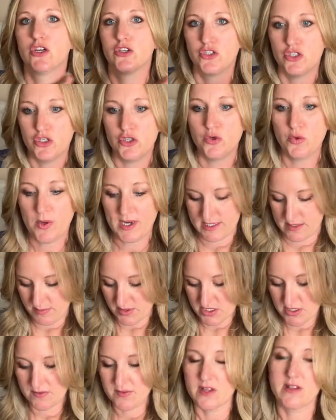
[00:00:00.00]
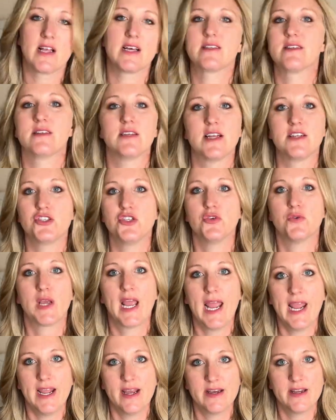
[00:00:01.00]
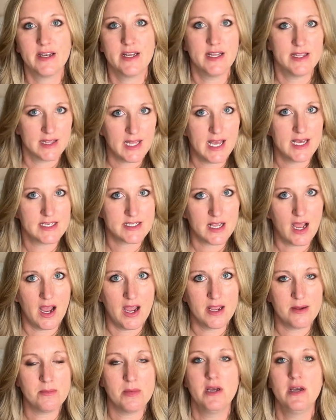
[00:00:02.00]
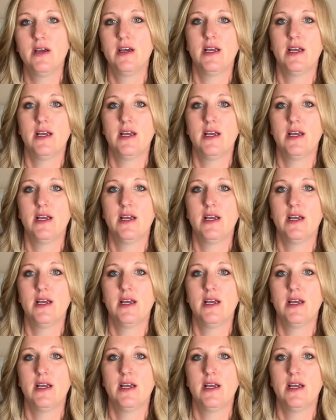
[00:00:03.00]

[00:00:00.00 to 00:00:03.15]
do as much of the lesson as you can in that time.